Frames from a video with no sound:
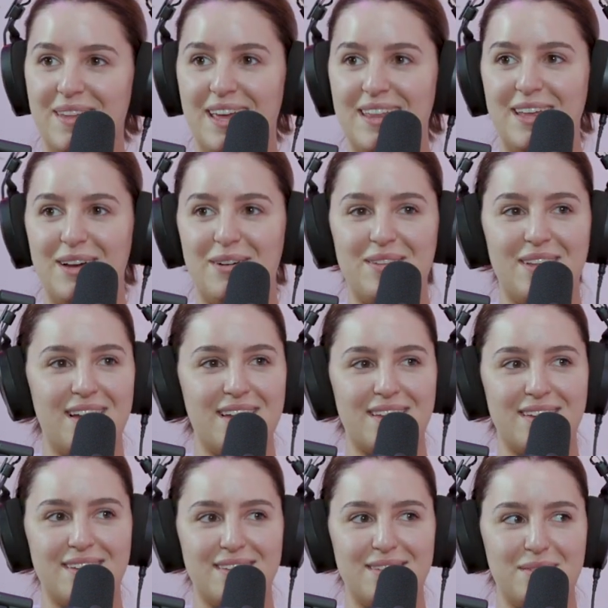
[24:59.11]
And they were
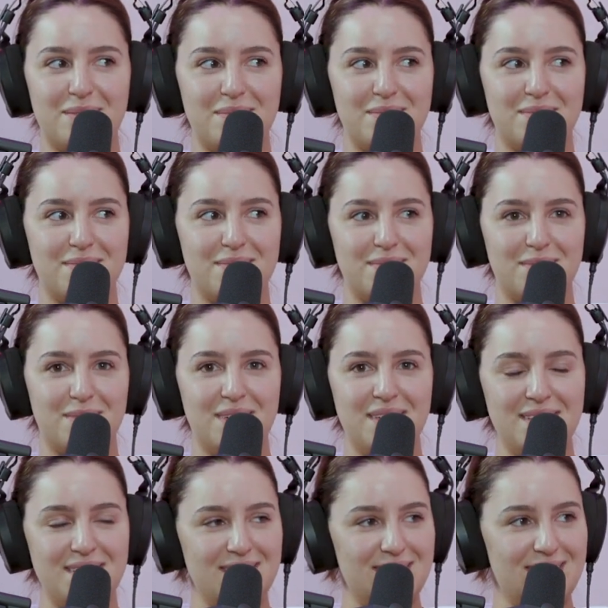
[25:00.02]
like,
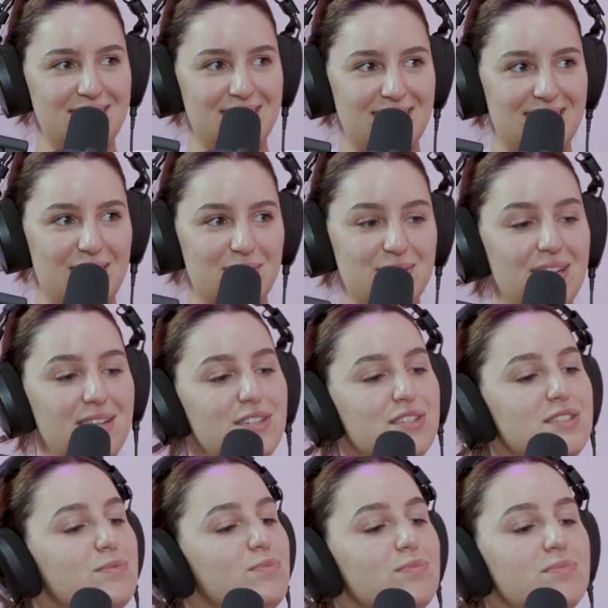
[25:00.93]
what? And then he was like,
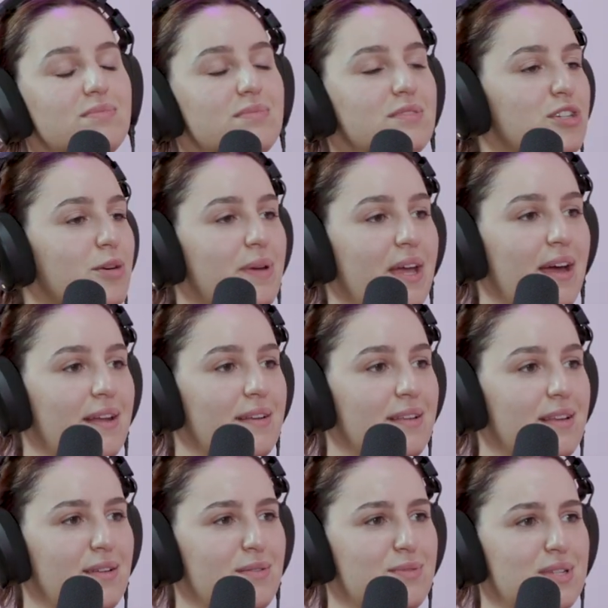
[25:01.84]
just show me your hand.
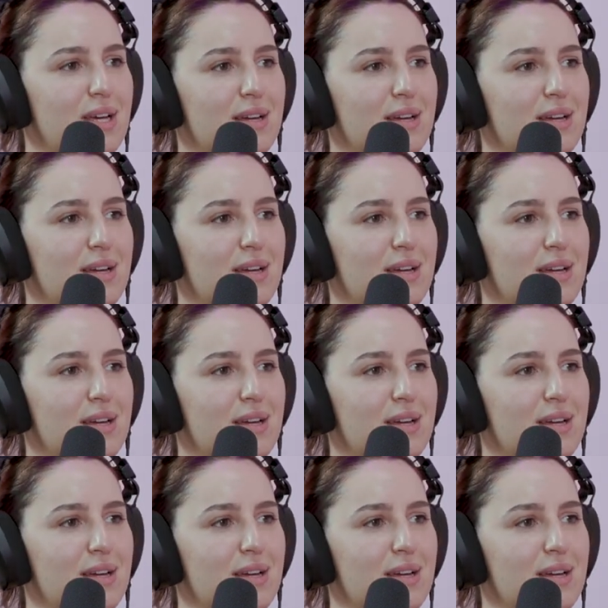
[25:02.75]
And he was